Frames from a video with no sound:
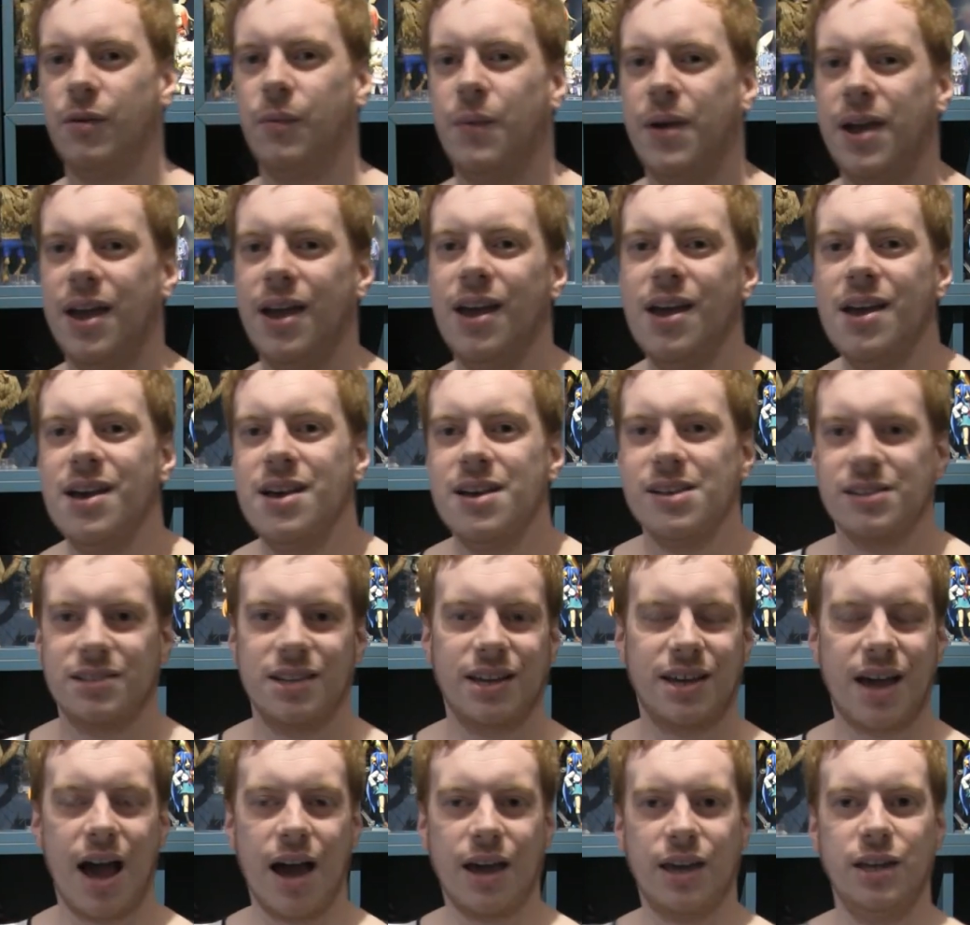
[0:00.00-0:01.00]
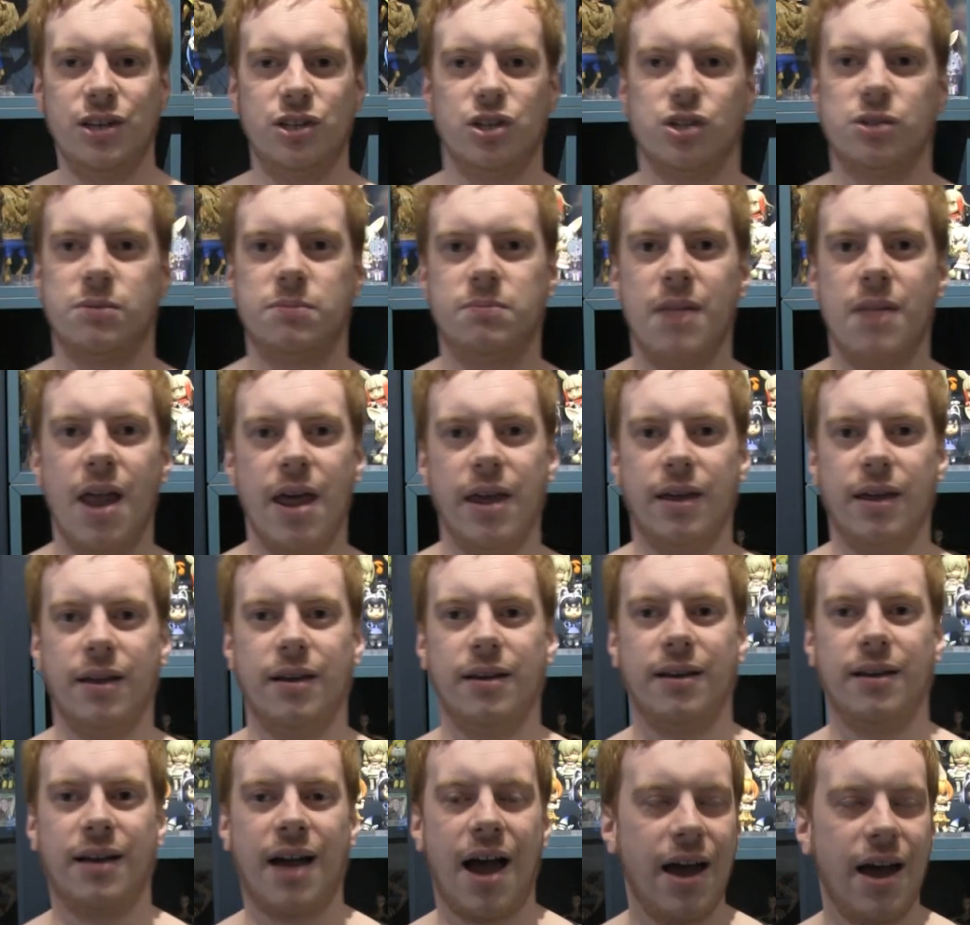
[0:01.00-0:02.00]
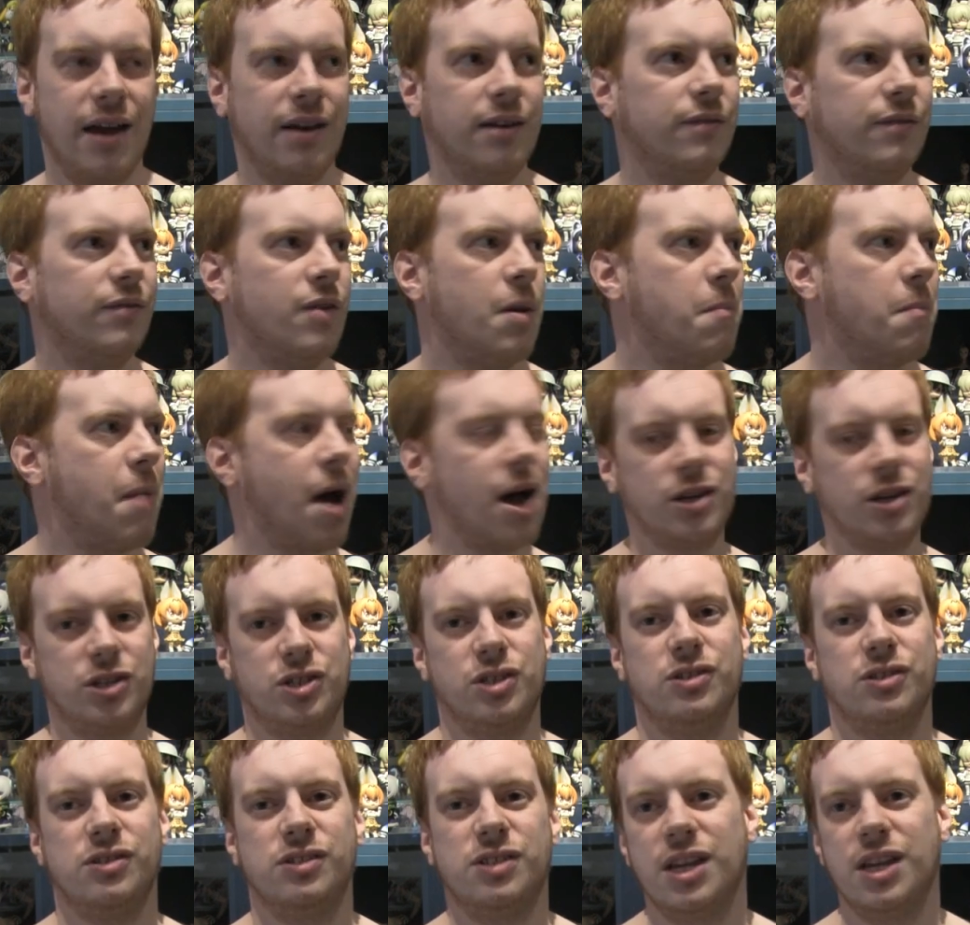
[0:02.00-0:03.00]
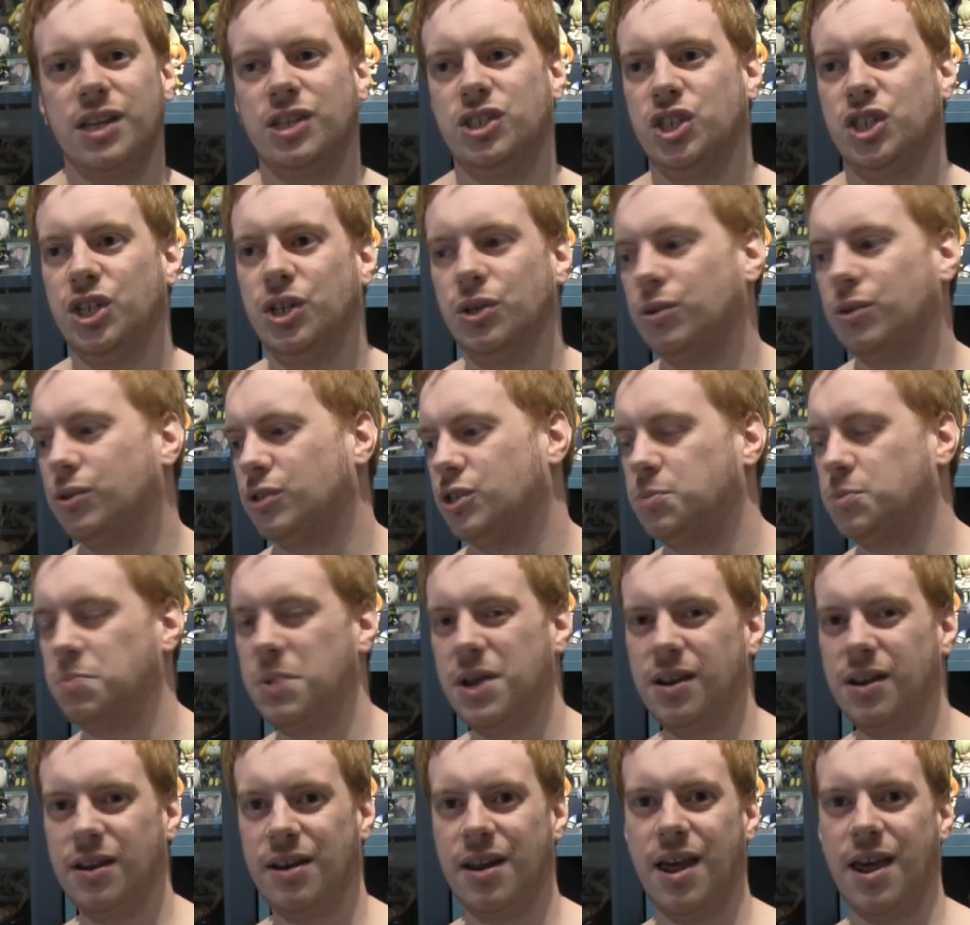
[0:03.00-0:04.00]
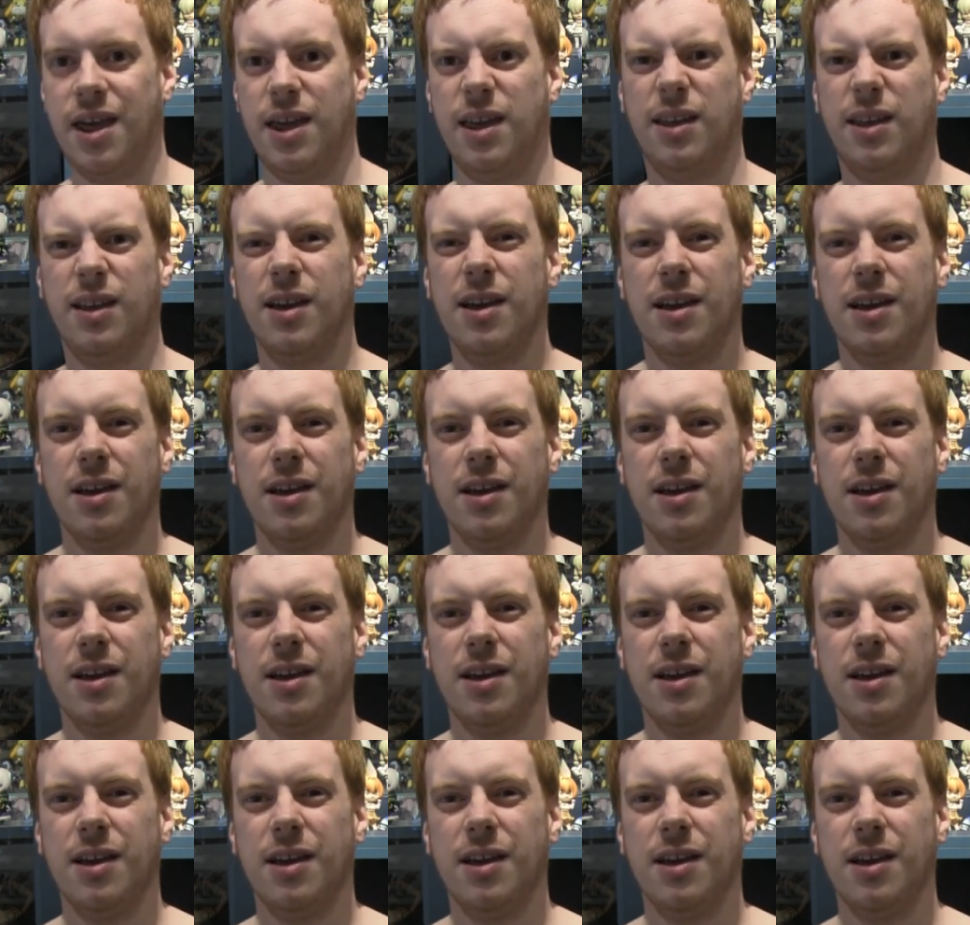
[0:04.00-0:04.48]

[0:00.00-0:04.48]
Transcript: where Sakaki just like kind of imagines like Chiyo just being like